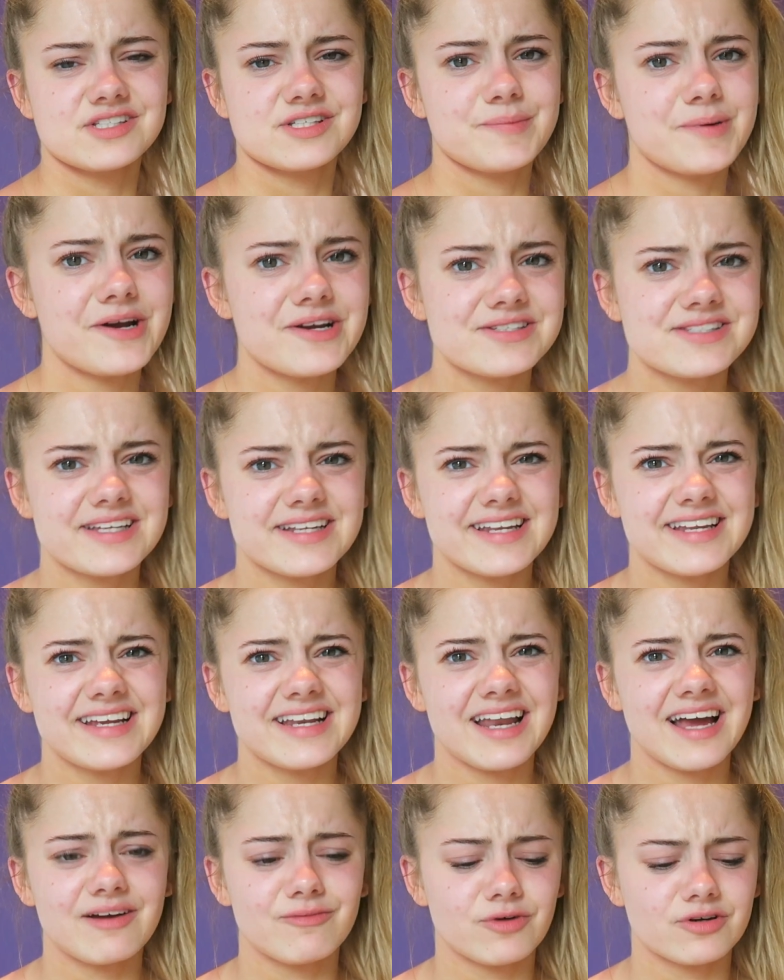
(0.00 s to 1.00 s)
was supposedly
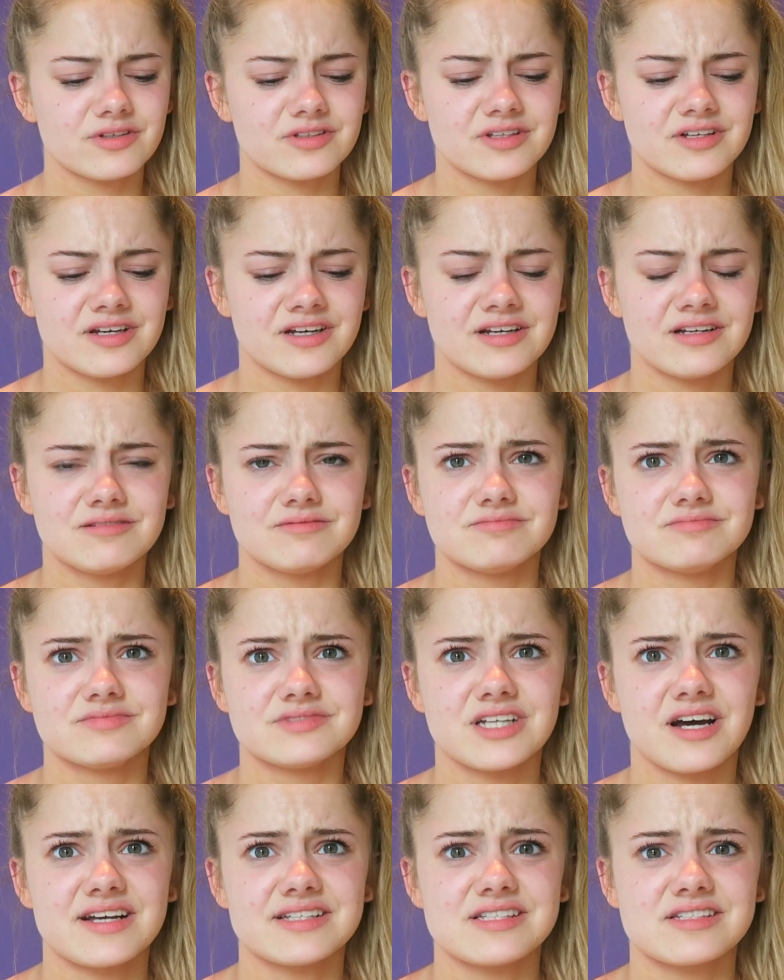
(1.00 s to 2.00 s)
like one of the
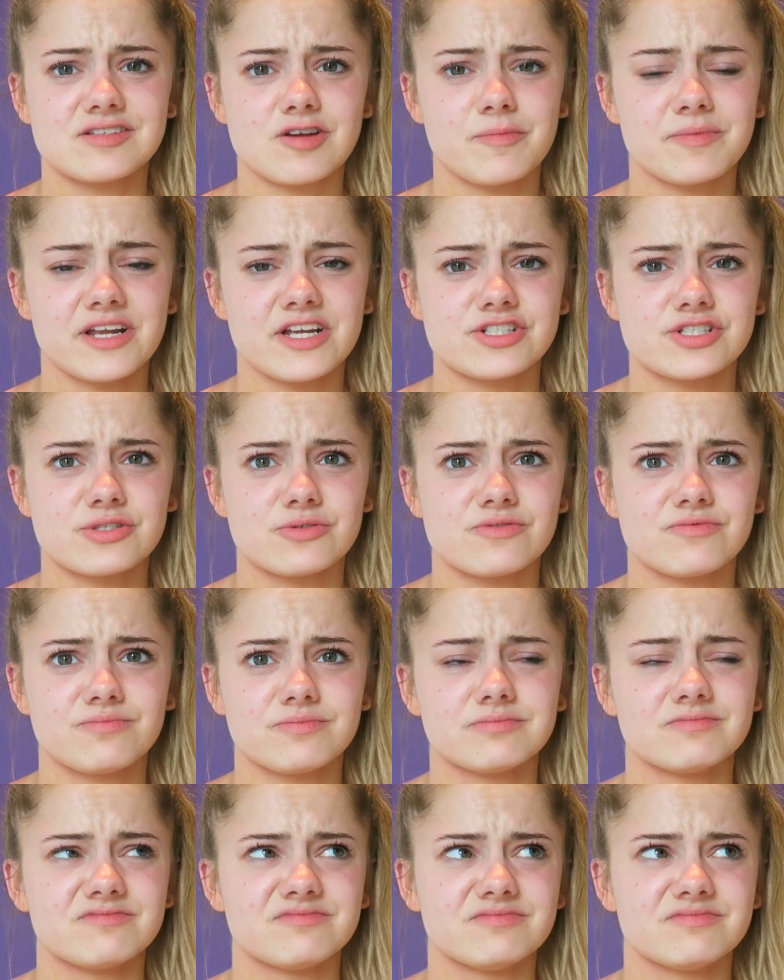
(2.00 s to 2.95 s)
nicest accommodations,